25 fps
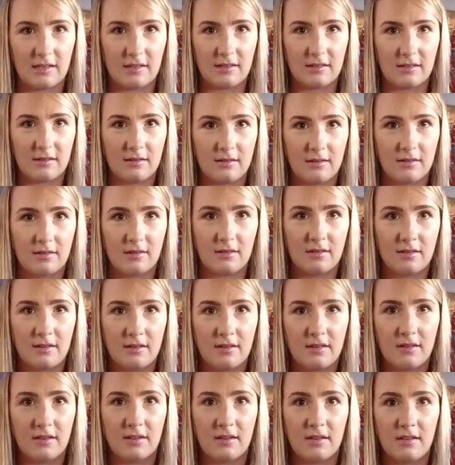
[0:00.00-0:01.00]
No,
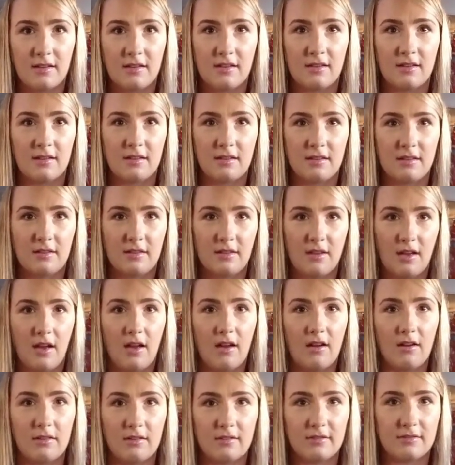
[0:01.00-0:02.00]
72 years.
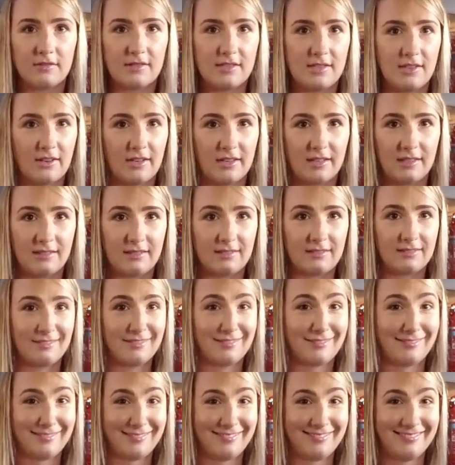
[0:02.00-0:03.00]
Because 1,000
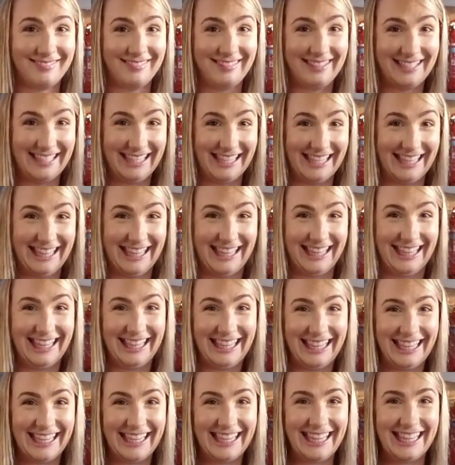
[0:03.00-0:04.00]
litres,
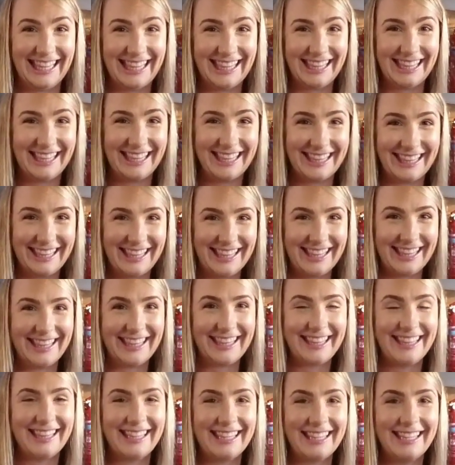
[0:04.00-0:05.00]
roughly speaking,
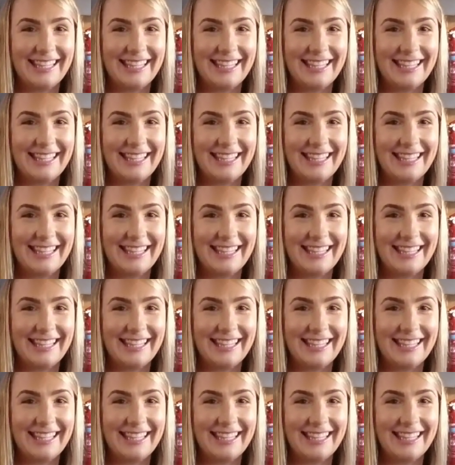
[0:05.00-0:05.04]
